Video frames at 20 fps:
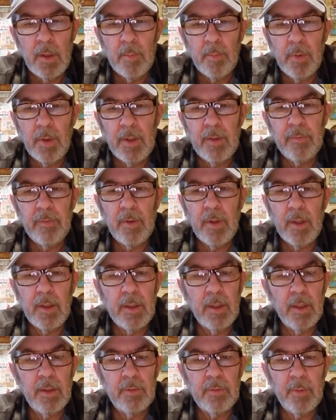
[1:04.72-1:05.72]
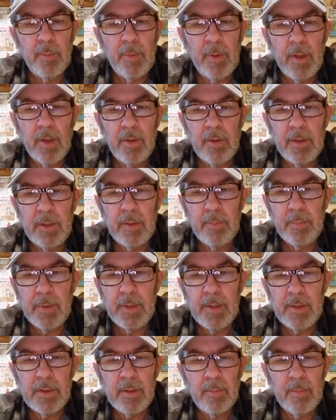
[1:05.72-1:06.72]
Pray for our country. We all need
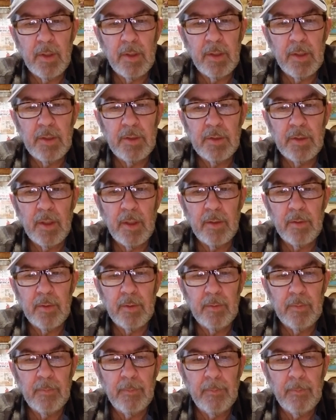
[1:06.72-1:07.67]
peace among each other.